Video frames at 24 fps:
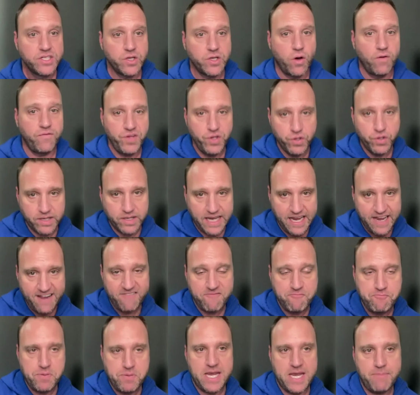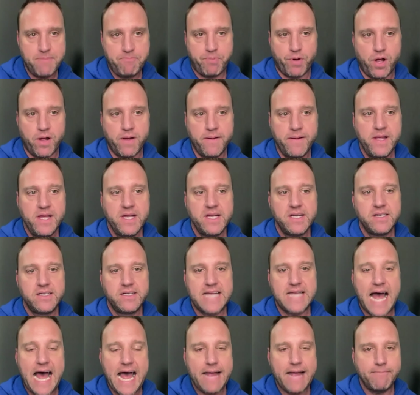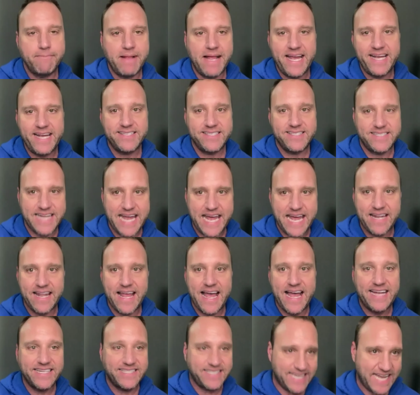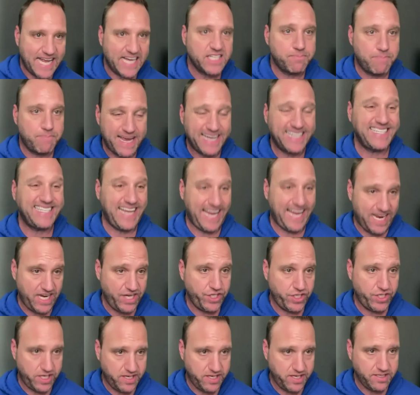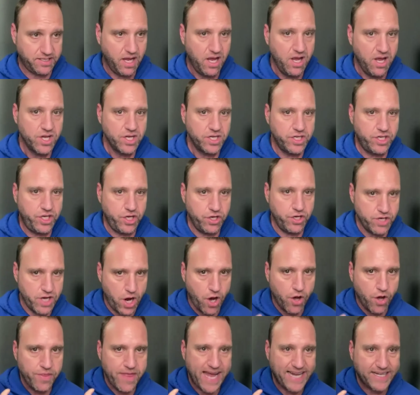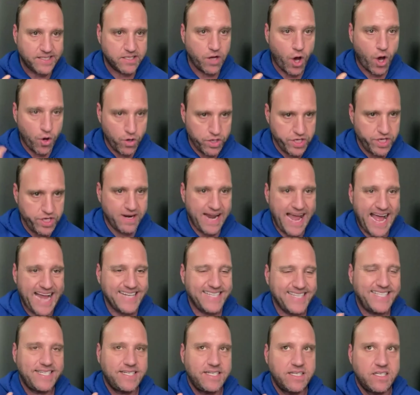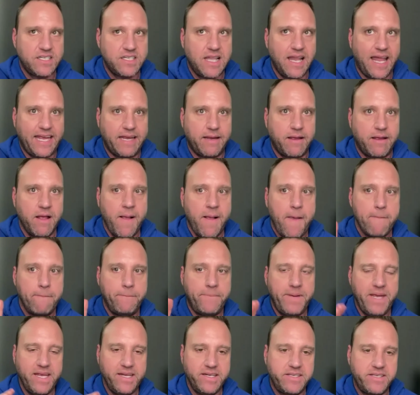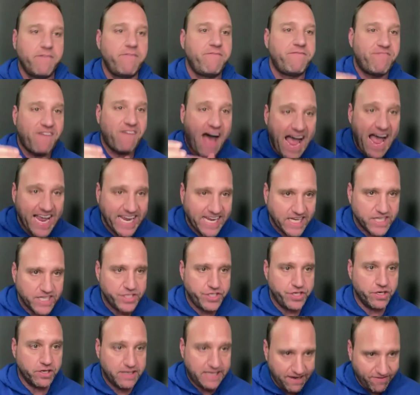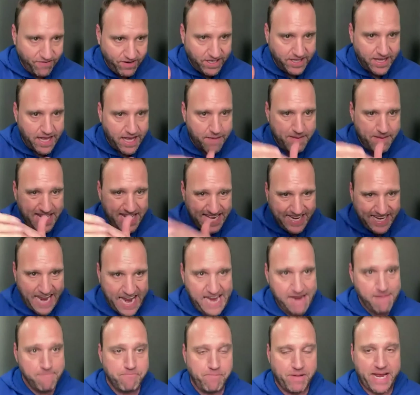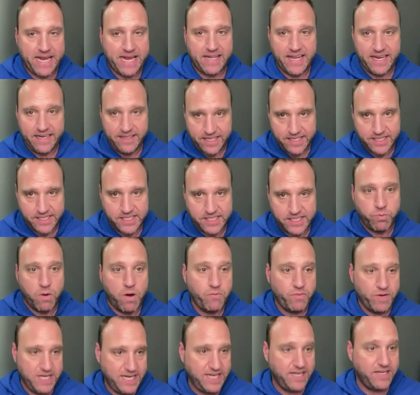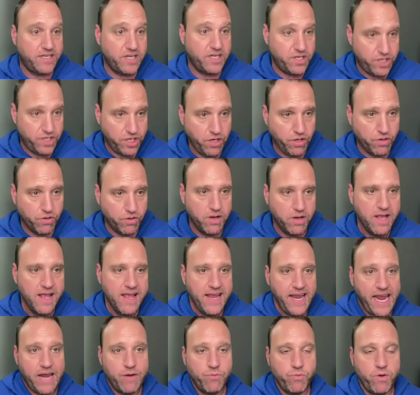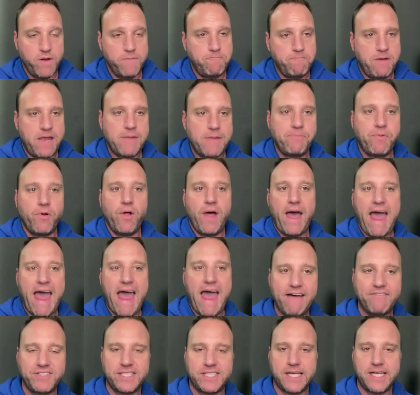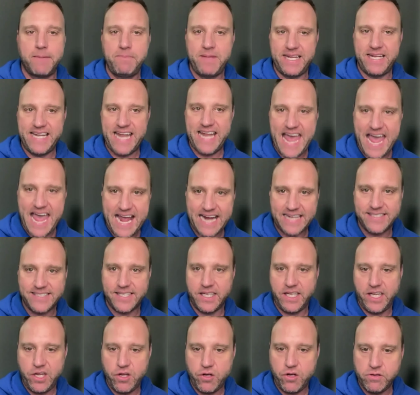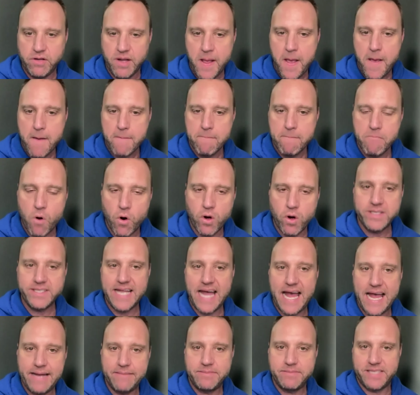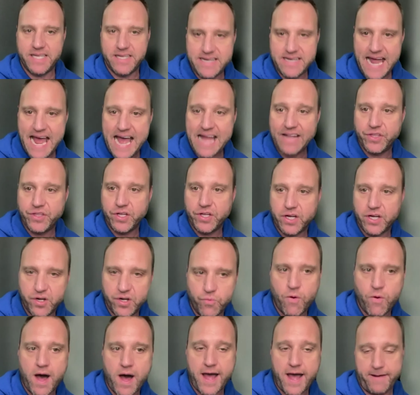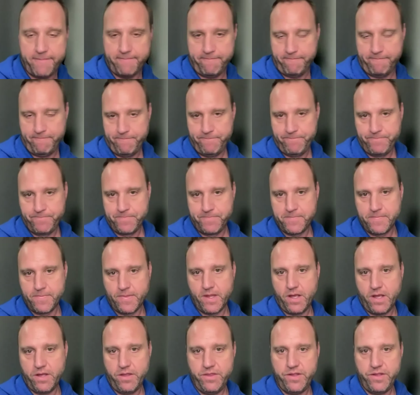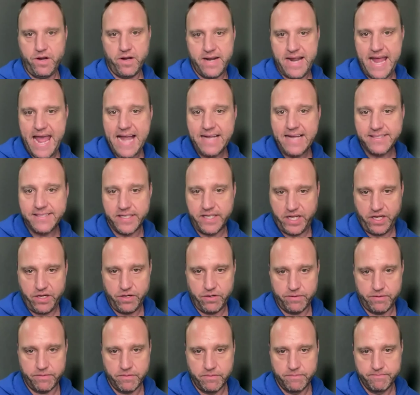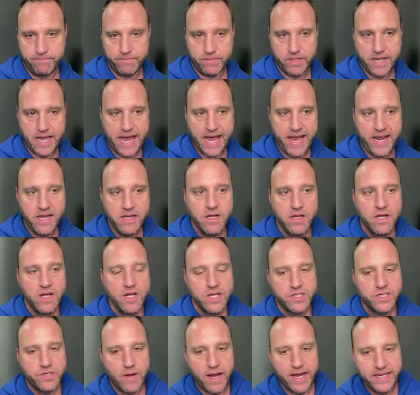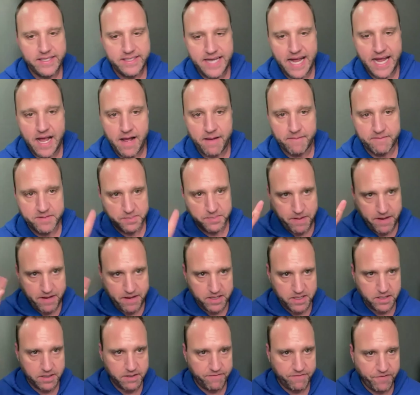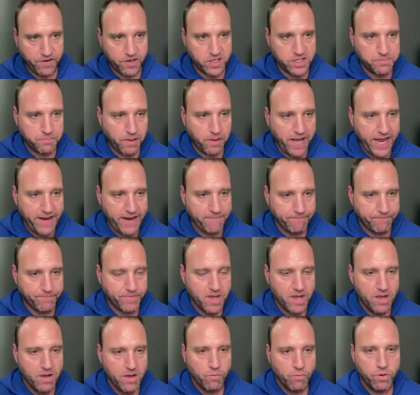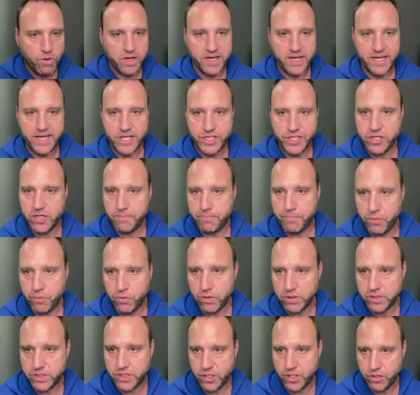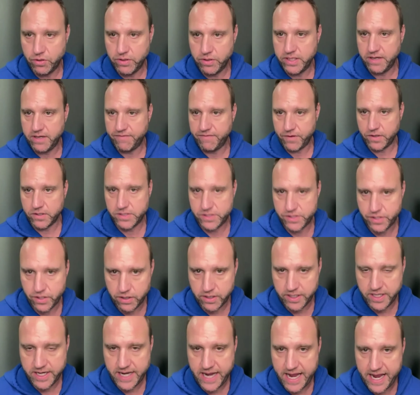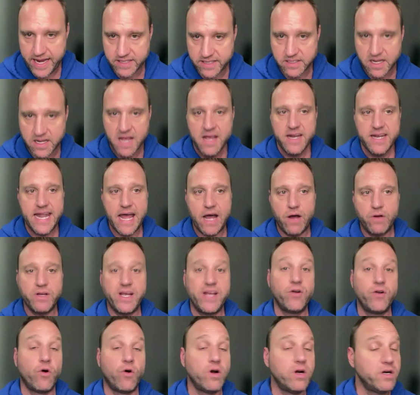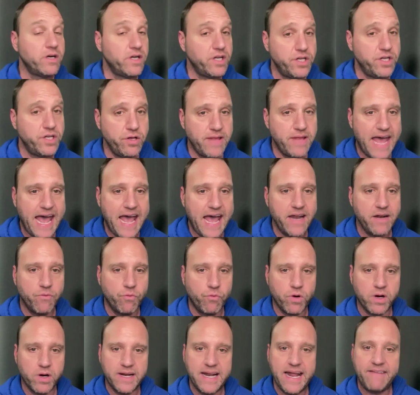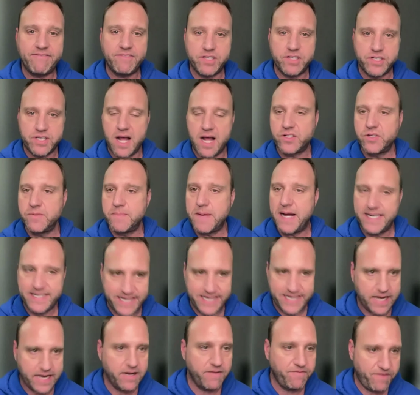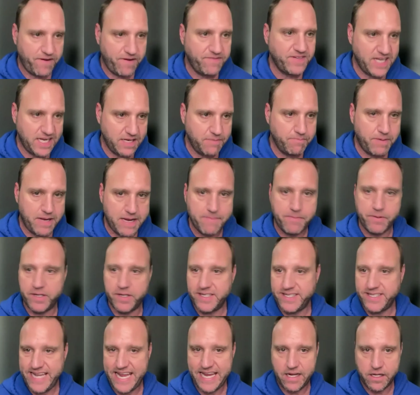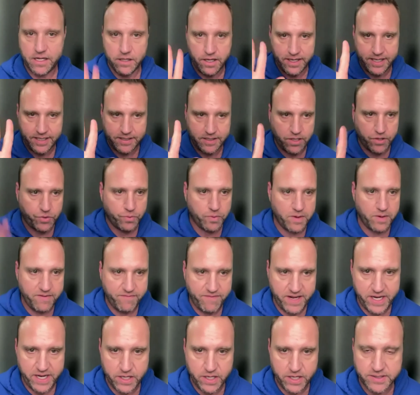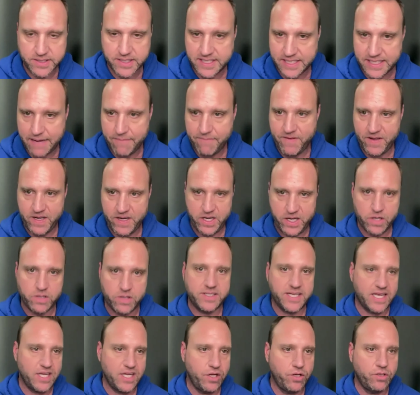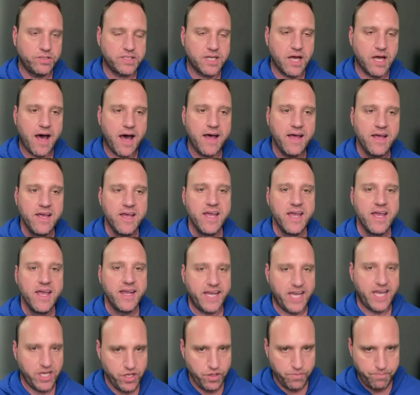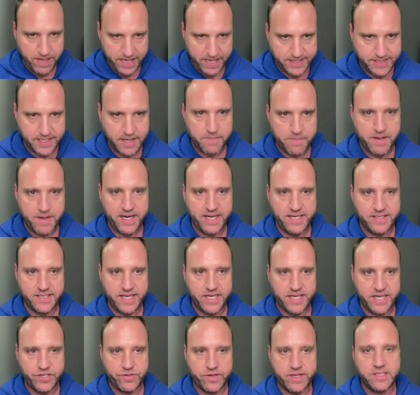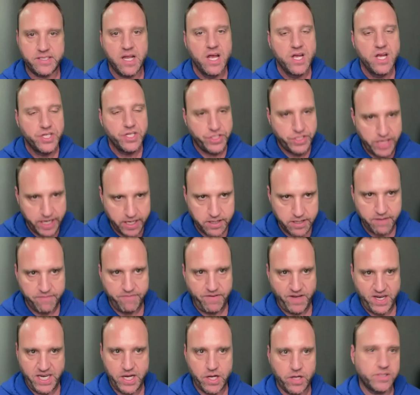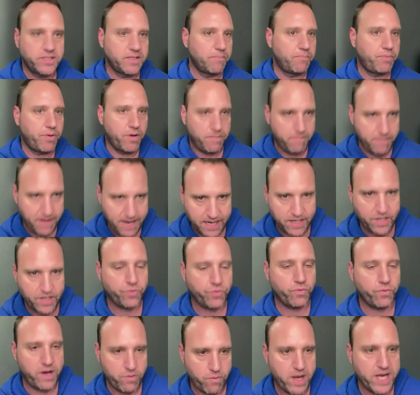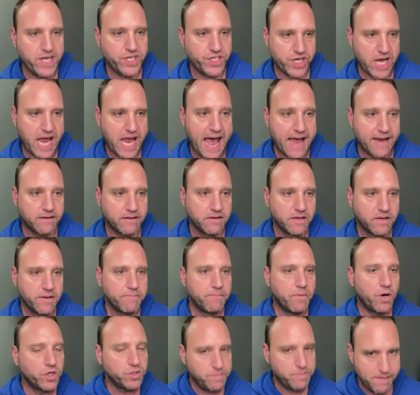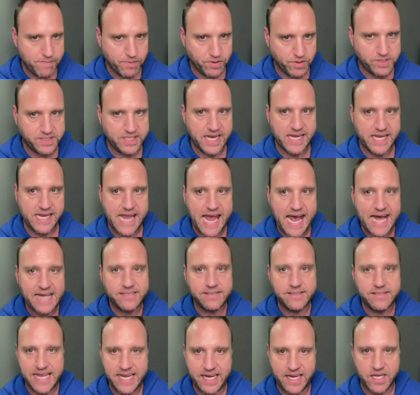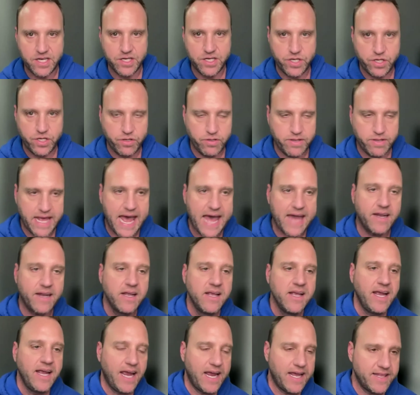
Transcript: So if you give people timelines, deadlines, and expectations, do you know you're not like being defiant, you're giving them a game plan. Like, this is what we need to do. And when people have something to execute, more times than not, they're going to what? They're going to execute. Okay. So I tell them, the first plate, we're going to get you to pool 2 in your first 30 days. Now, in order to do that, we're going to have to talk to about 10 to 15 people to take a look at the 3 videos, the same videos that you saw. Can you pique somebody's interest? Share the videos and put me on a 3-way chat. Most people say yes, they can do that.